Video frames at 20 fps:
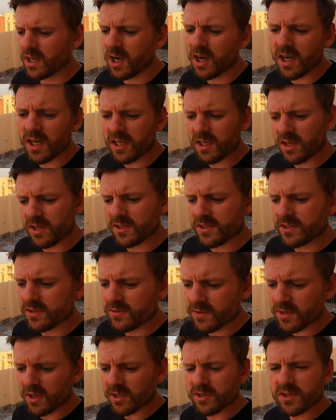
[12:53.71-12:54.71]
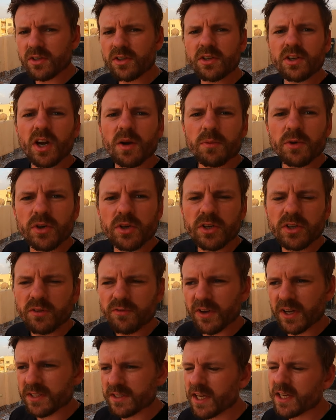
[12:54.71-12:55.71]
the highlights of, you know, Tutankhamun and
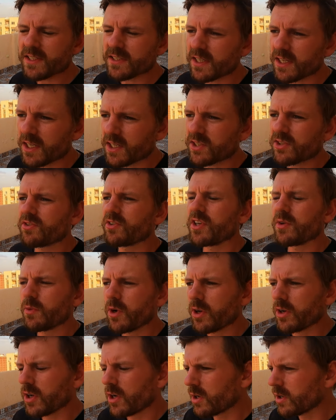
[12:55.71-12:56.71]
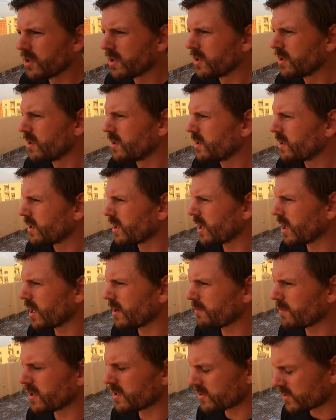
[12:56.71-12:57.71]
the fantastic history and whatnot.
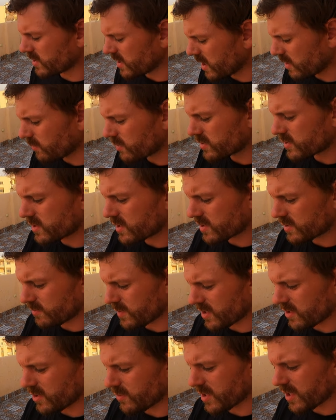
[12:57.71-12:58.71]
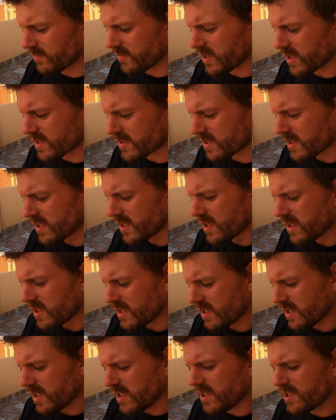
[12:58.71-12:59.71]
And so, yeah, I wanted to just make you aware of this.
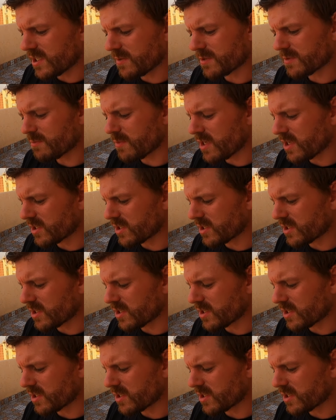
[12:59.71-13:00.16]
Egypt's